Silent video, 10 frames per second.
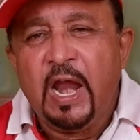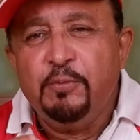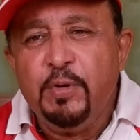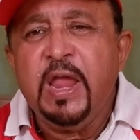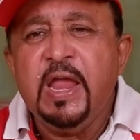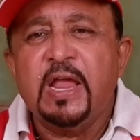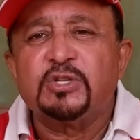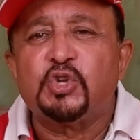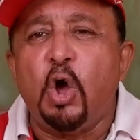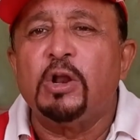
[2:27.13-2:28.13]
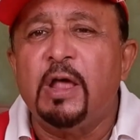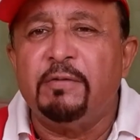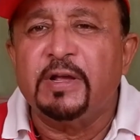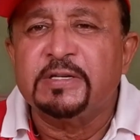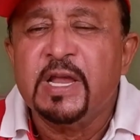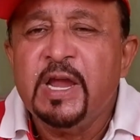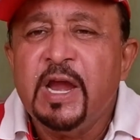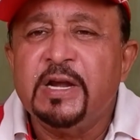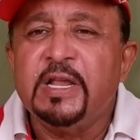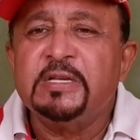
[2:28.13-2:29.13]
And we as dog lovers,
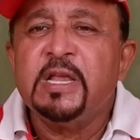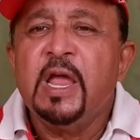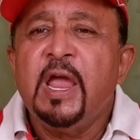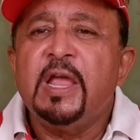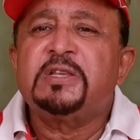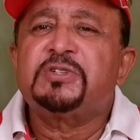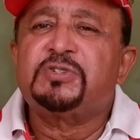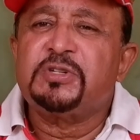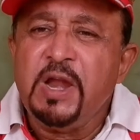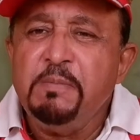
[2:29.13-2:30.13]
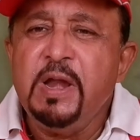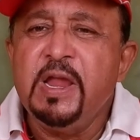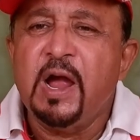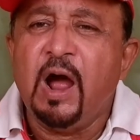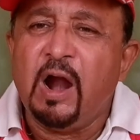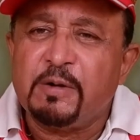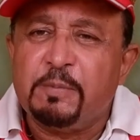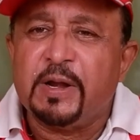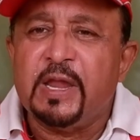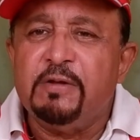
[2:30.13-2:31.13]
it is extremely
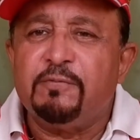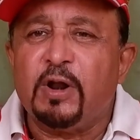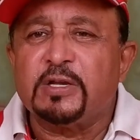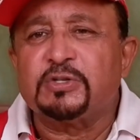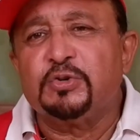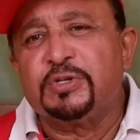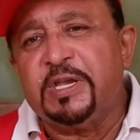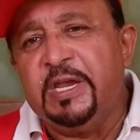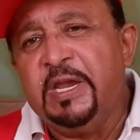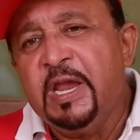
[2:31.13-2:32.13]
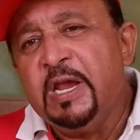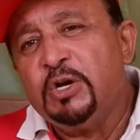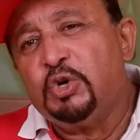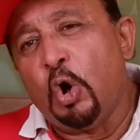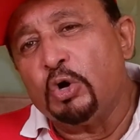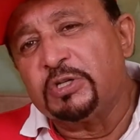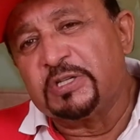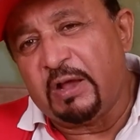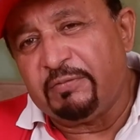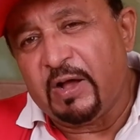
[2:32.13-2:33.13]
heartbreaking for us to see dogs
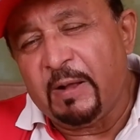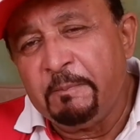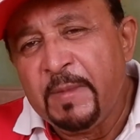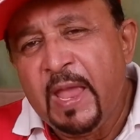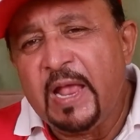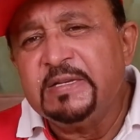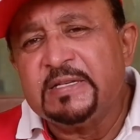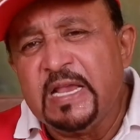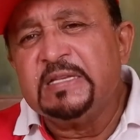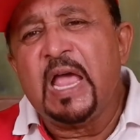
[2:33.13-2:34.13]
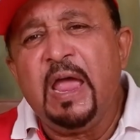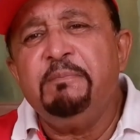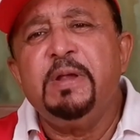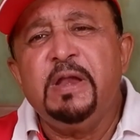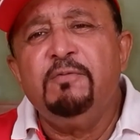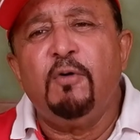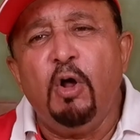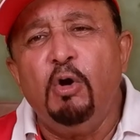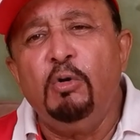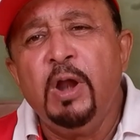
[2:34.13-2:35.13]
suffer. And since I have been
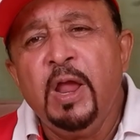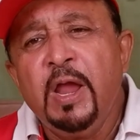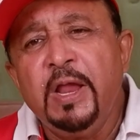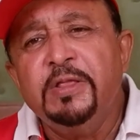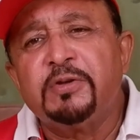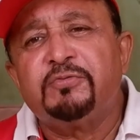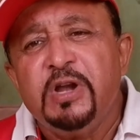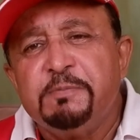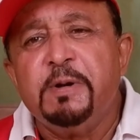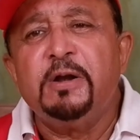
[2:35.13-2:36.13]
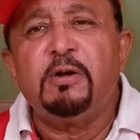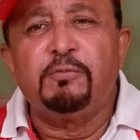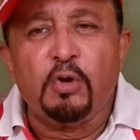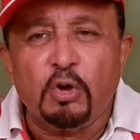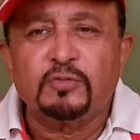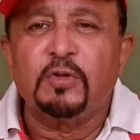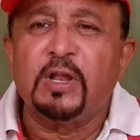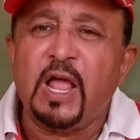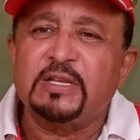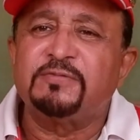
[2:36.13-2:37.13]
involved in the treatment of dogs for
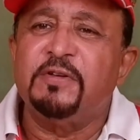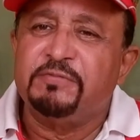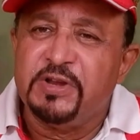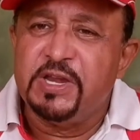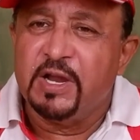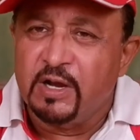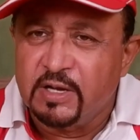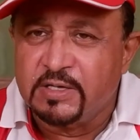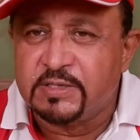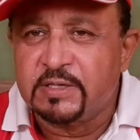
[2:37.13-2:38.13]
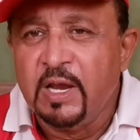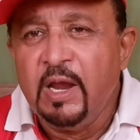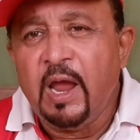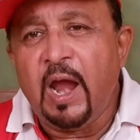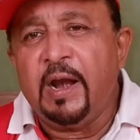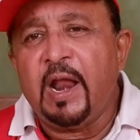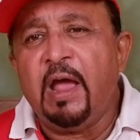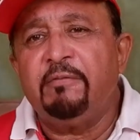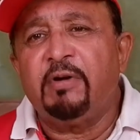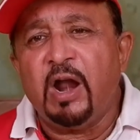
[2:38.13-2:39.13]
the last 50 years, and
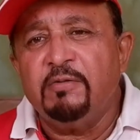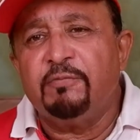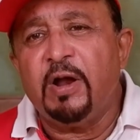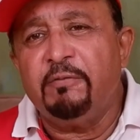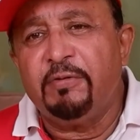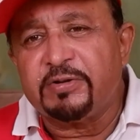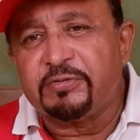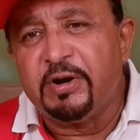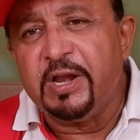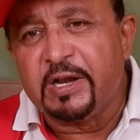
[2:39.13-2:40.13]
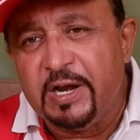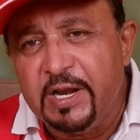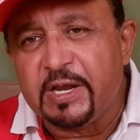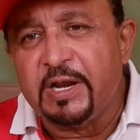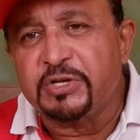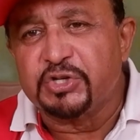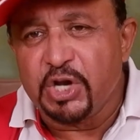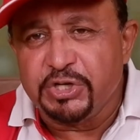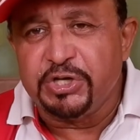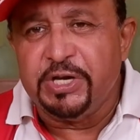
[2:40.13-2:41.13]
I've run a veterinary clinic and a
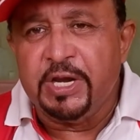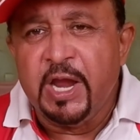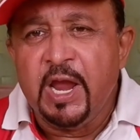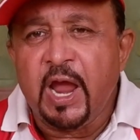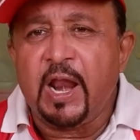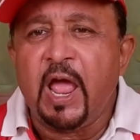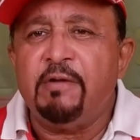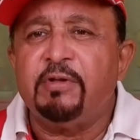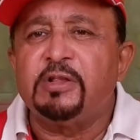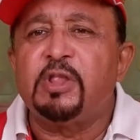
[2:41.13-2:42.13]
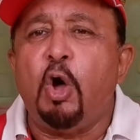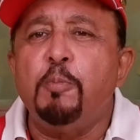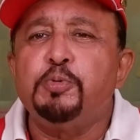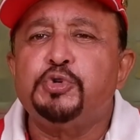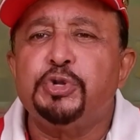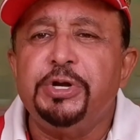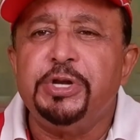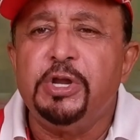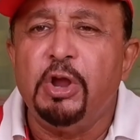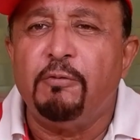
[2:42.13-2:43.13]
surgery, and I have had the
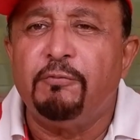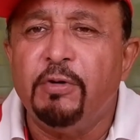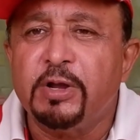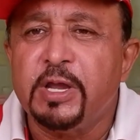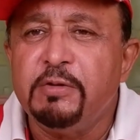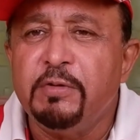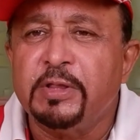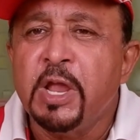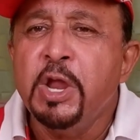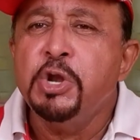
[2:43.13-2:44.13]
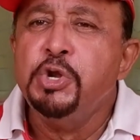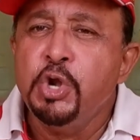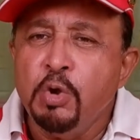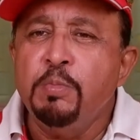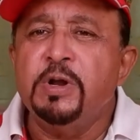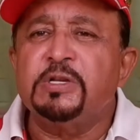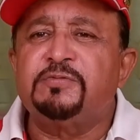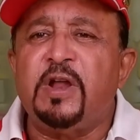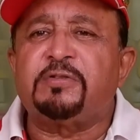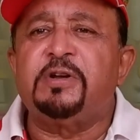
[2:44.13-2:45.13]
opportunity of working with numerous
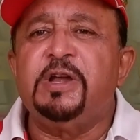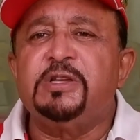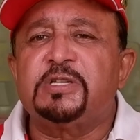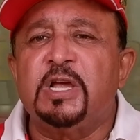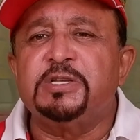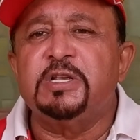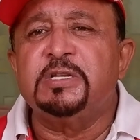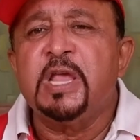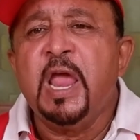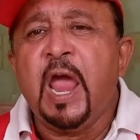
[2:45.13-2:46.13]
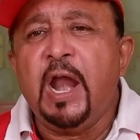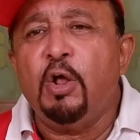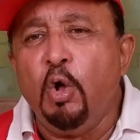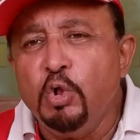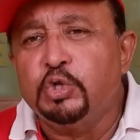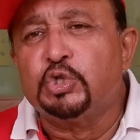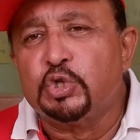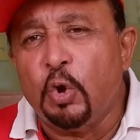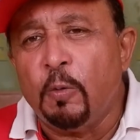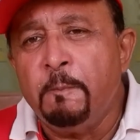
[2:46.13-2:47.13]
veterinary surgeons, and
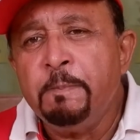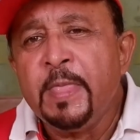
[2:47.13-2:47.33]
also